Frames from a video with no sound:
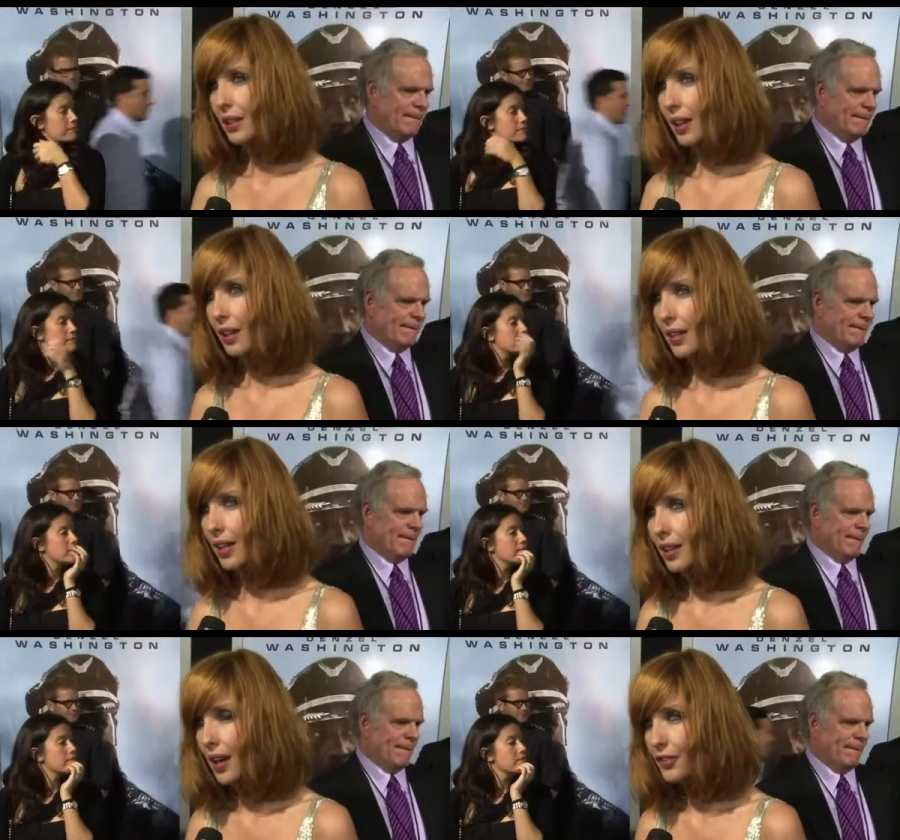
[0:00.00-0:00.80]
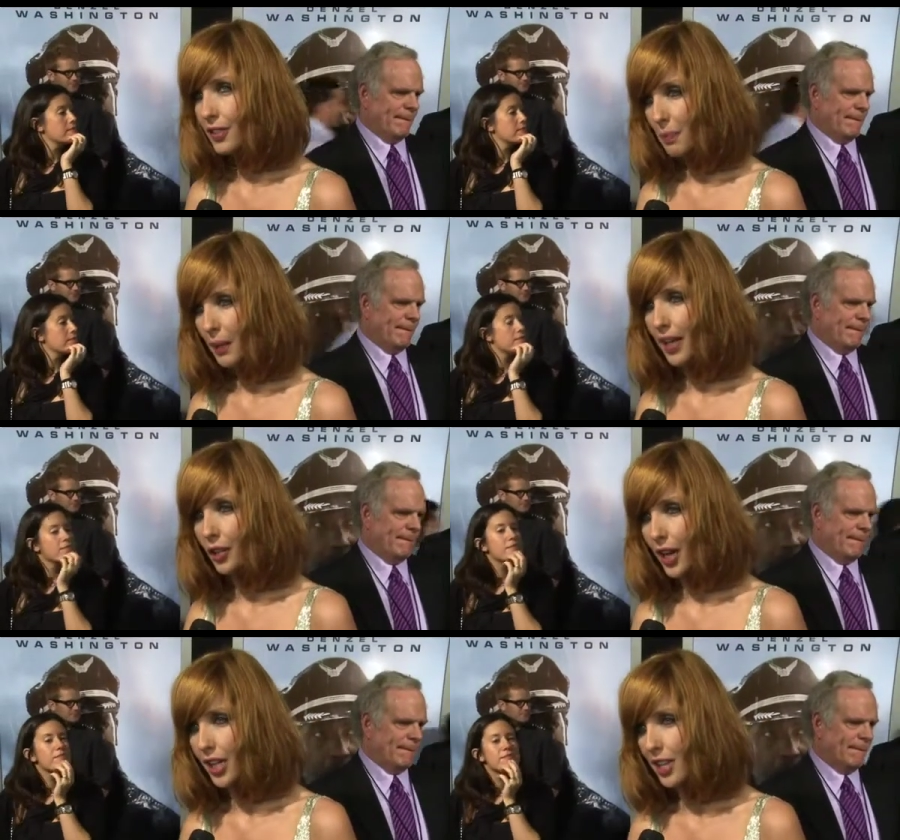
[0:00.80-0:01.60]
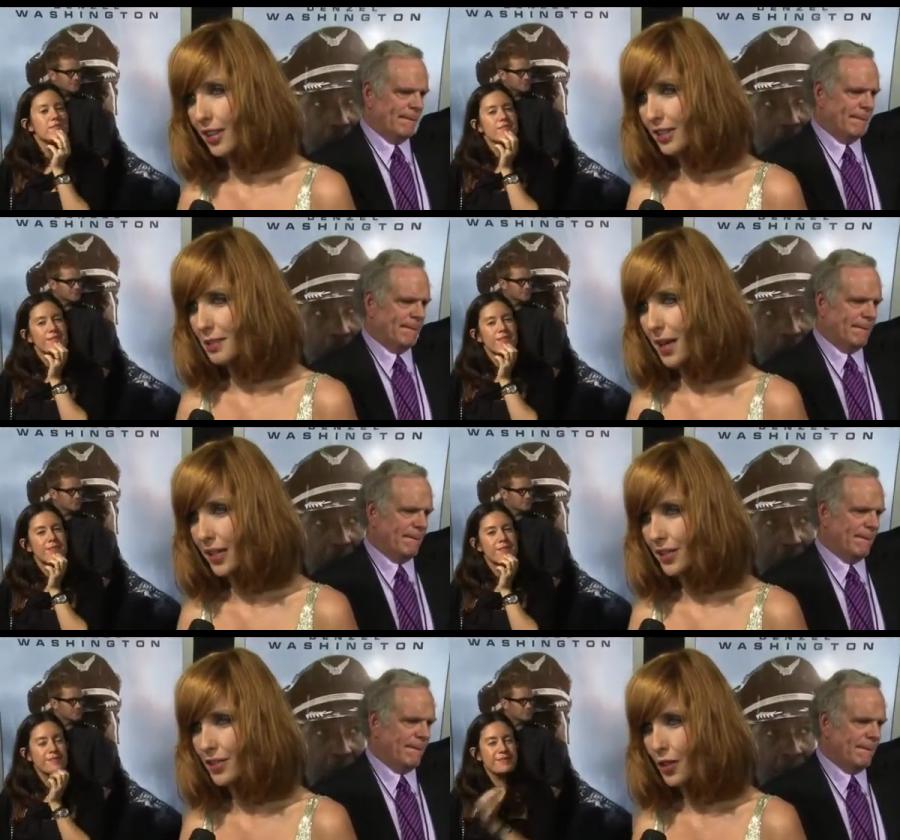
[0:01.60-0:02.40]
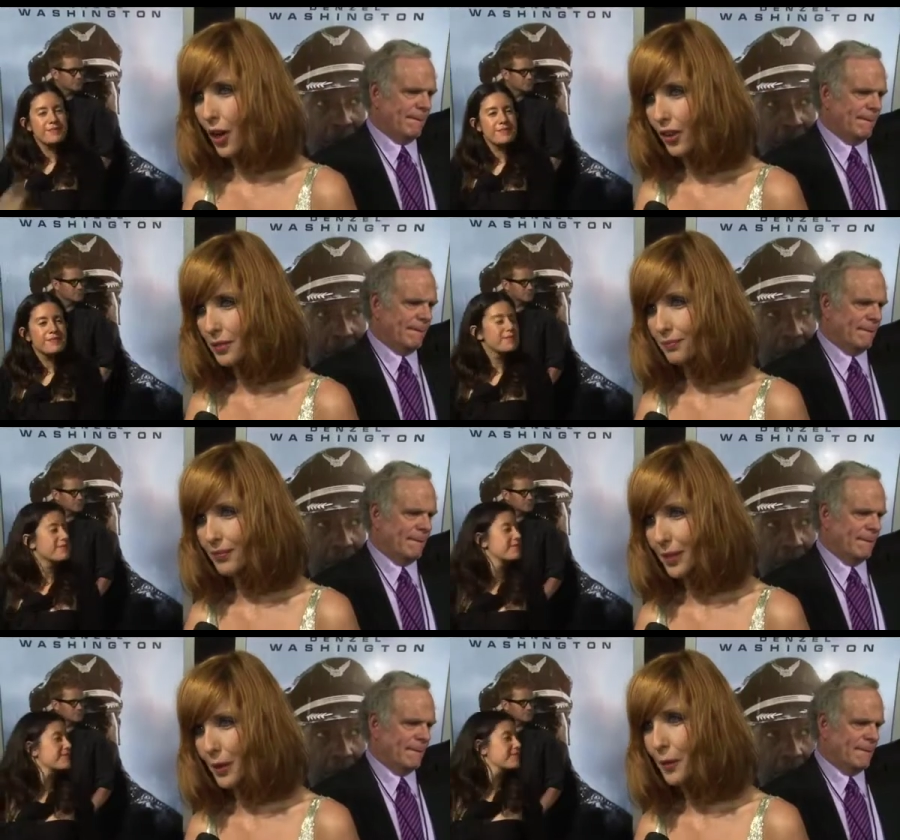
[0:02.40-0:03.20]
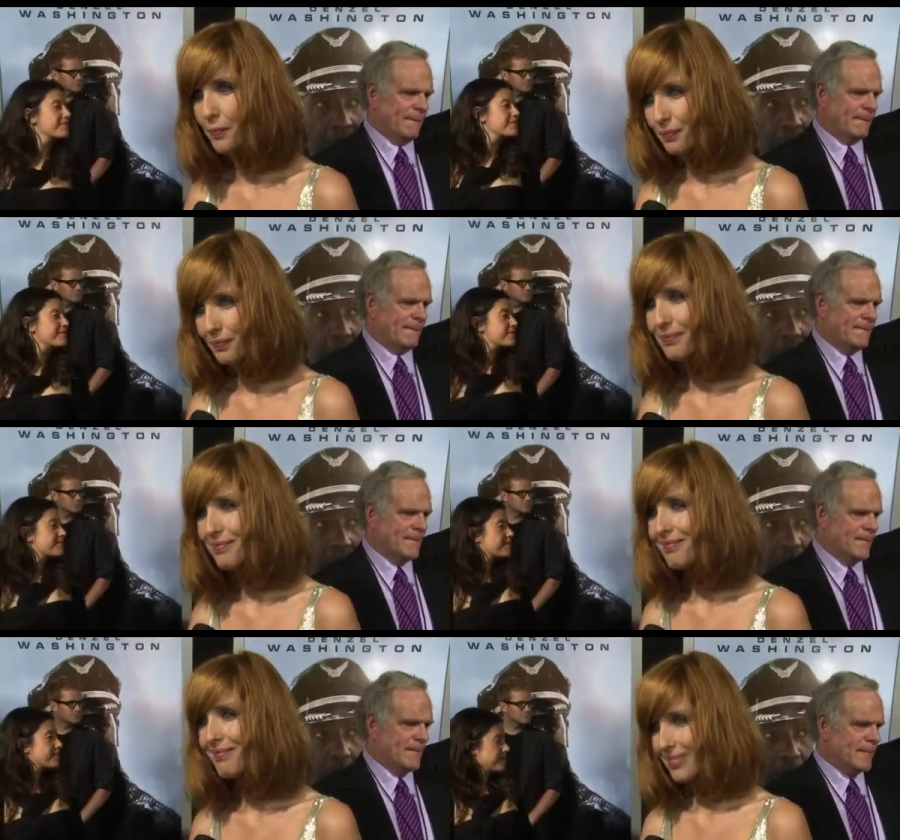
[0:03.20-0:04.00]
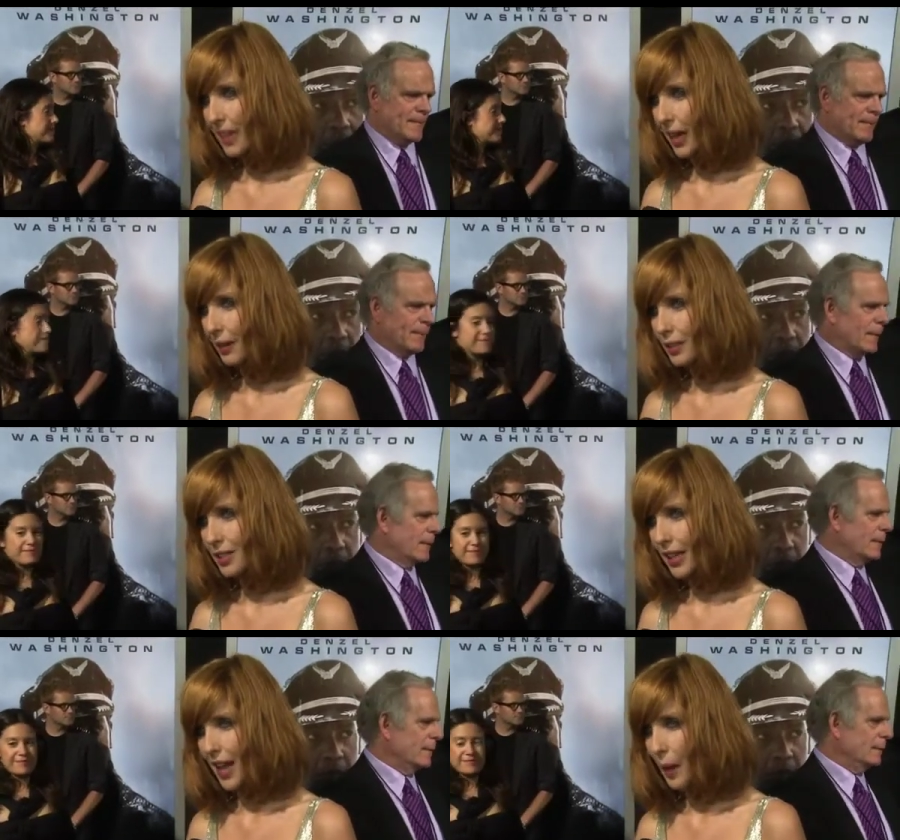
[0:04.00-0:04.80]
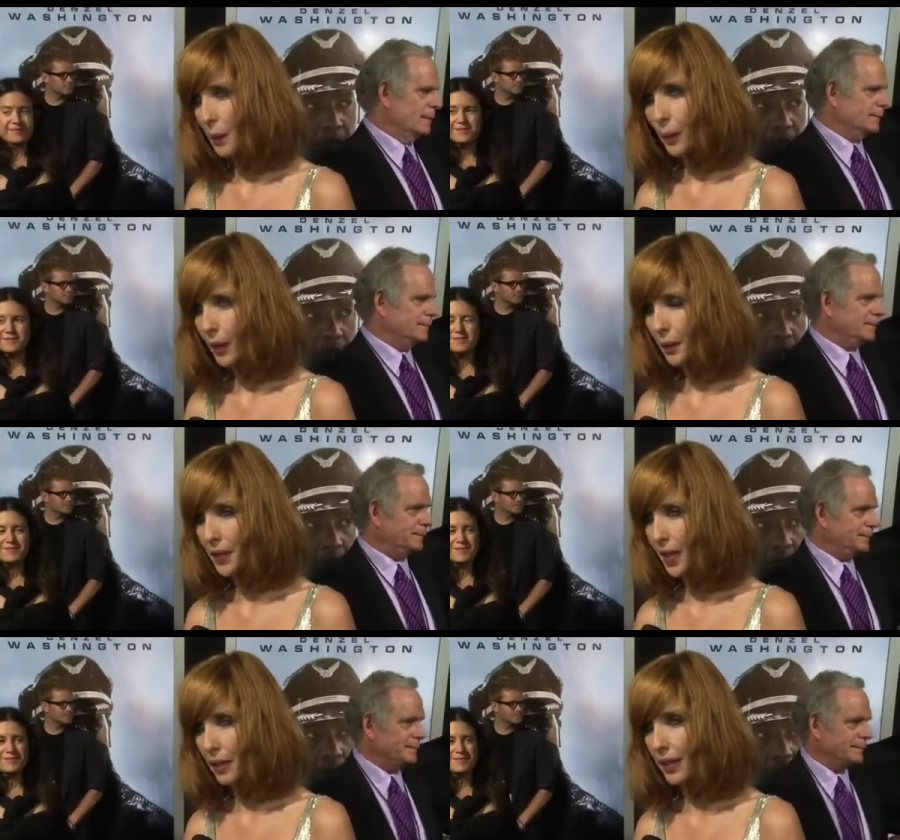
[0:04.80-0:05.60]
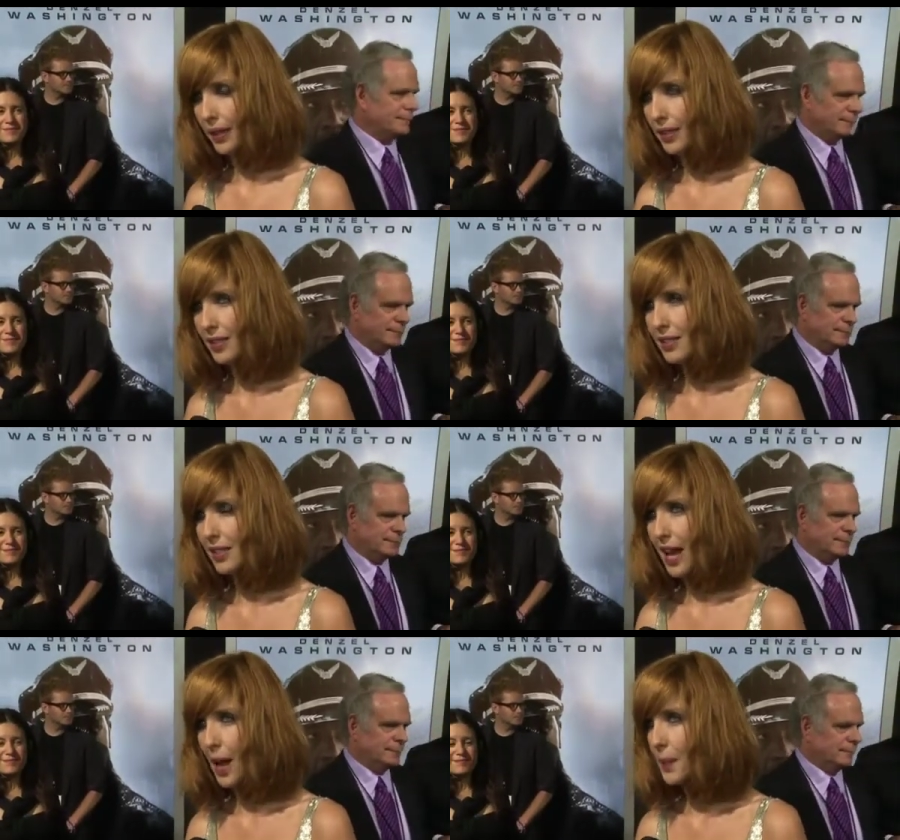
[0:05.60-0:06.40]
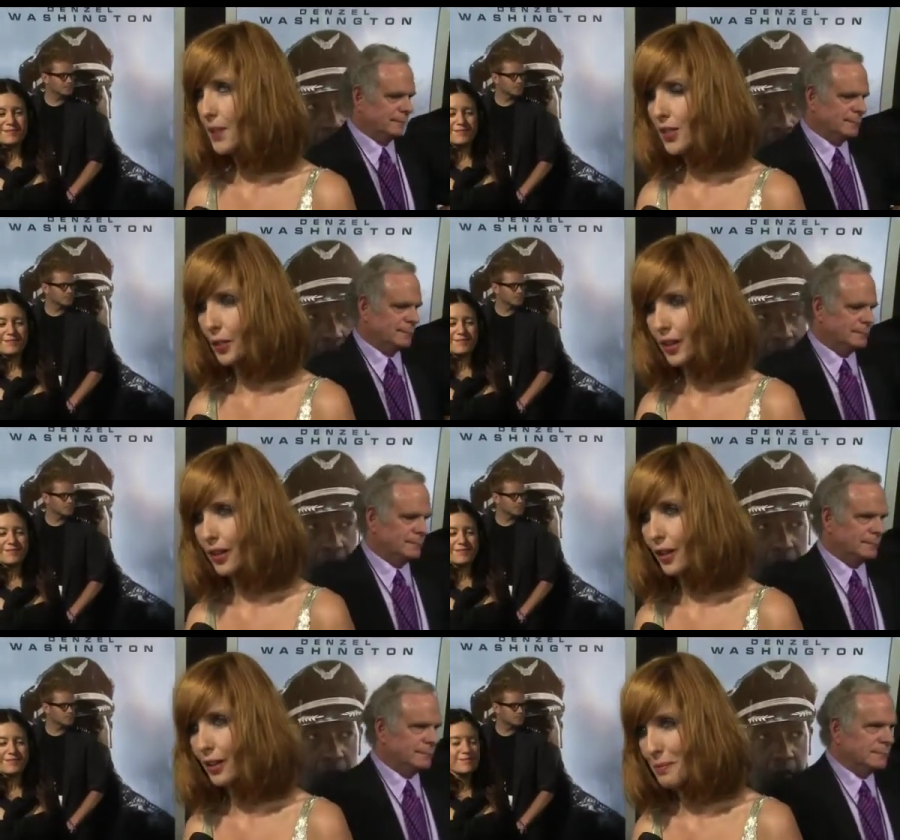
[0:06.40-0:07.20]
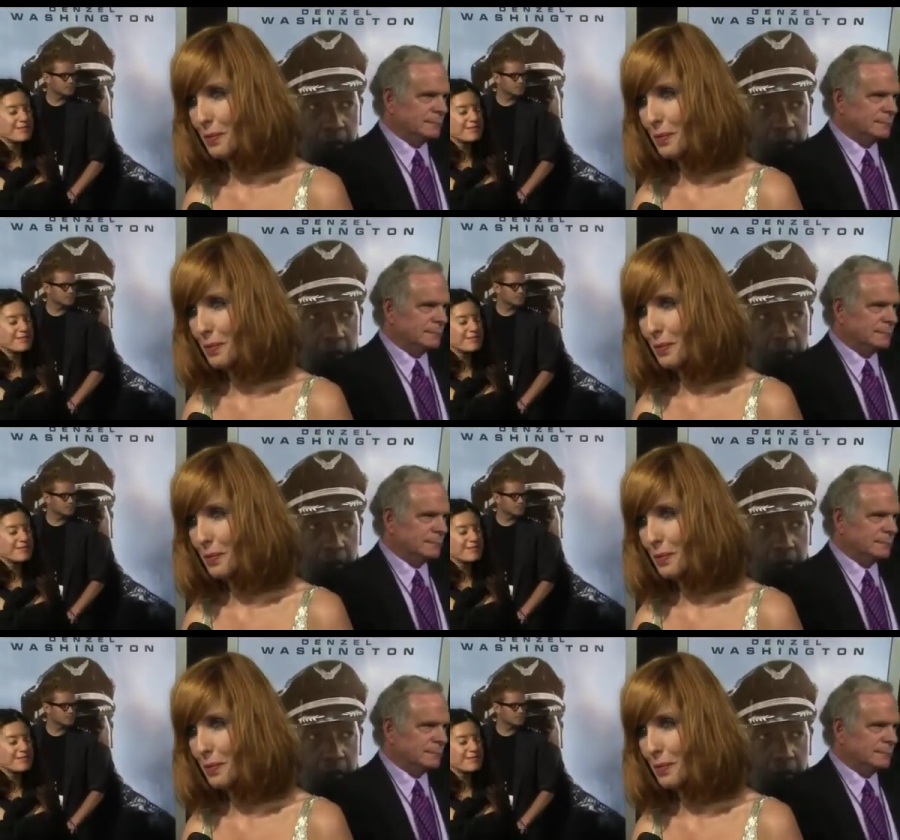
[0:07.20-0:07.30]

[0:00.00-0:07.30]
Speaker 1: I think after the plane crash, I think Zemeckis has got him, you know? Yeah, what's going to happen? Where are we going? Because that happened so early on in the